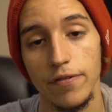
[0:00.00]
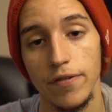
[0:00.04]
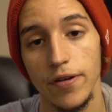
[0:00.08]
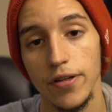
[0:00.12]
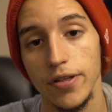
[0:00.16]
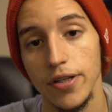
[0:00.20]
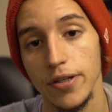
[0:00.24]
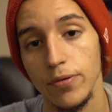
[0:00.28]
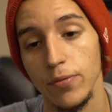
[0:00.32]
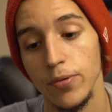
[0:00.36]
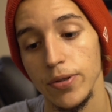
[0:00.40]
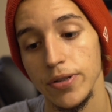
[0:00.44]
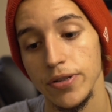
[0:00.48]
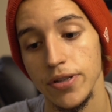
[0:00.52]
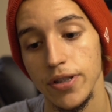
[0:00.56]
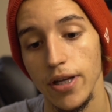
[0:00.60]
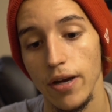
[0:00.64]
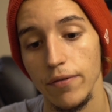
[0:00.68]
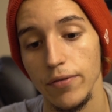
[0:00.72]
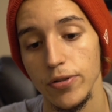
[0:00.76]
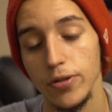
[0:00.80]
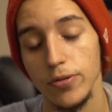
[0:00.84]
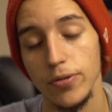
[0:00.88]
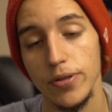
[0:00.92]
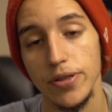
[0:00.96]
And then when
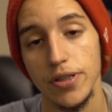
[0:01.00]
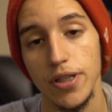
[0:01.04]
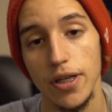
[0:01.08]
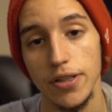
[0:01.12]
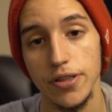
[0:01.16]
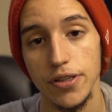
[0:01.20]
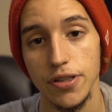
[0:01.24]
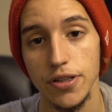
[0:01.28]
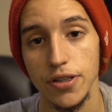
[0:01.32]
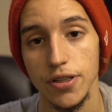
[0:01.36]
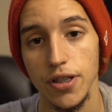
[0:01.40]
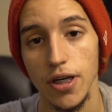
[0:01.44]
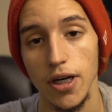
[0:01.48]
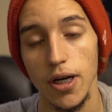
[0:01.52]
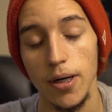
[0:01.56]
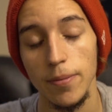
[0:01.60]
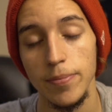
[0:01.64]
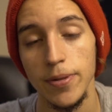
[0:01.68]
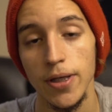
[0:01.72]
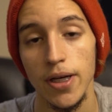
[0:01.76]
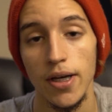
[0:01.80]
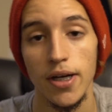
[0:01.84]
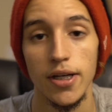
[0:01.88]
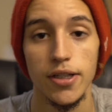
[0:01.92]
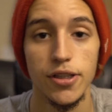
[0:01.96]
David Luiz gets
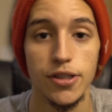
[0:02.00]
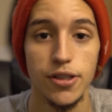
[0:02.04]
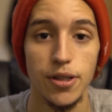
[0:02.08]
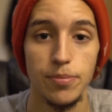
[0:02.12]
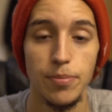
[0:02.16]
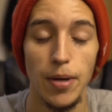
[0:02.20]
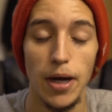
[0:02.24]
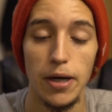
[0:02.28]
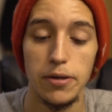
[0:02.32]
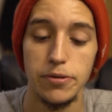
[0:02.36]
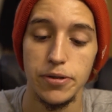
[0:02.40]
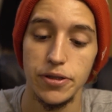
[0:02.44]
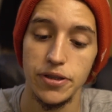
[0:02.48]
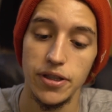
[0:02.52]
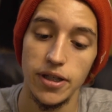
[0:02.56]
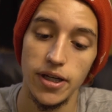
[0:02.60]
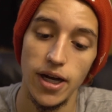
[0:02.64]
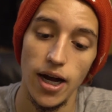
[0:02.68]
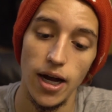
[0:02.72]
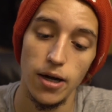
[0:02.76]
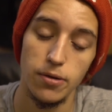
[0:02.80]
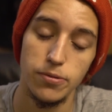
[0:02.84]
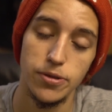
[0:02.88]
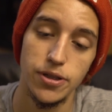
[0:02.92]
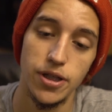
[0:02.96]
subbed, Ceballos is the
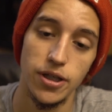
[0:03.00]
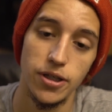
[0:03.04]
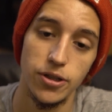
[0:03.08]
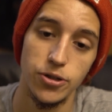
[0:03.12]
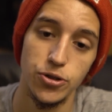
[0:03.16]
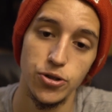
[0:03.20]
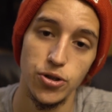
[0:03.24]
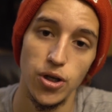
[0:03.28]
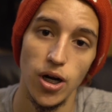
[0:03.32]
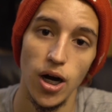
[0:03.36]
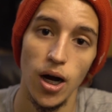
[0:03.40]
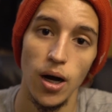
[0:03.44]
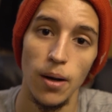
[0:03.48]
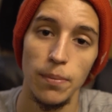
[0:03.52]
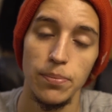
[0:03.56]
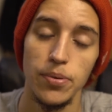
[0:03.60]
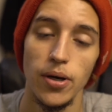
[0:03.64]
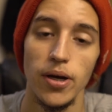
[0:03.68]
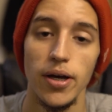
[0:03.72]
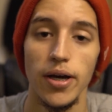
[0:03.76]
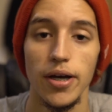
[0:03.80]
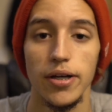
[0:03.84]
guy who's going to drop.